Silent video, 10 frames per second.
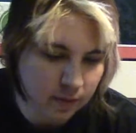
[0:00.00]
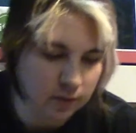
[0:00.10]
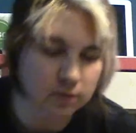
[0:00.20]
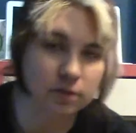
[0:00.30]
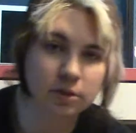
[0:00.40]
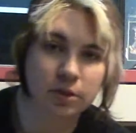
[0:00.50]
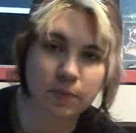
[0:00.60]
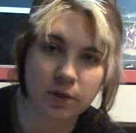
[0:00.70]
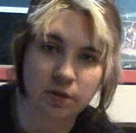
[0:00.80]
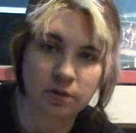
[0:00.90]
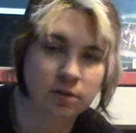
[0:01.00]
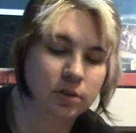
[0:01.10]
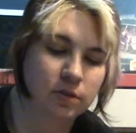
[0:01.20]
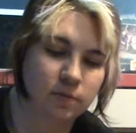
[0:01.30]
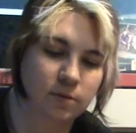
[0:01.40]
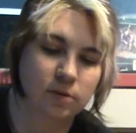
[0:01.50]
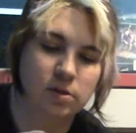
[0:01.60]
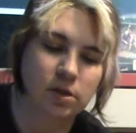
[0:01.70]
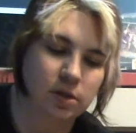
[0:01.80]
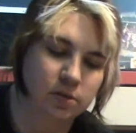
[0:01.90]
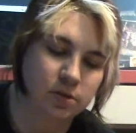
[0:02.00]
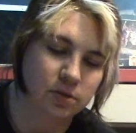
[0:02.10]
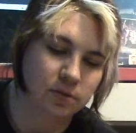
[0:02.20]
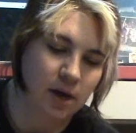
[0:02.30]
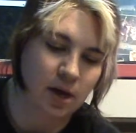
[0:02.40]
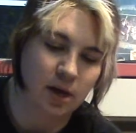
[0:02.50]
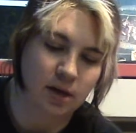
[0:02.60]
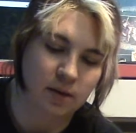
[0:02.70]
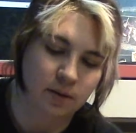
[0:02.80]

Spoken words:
old spurs from a horse I used to ride.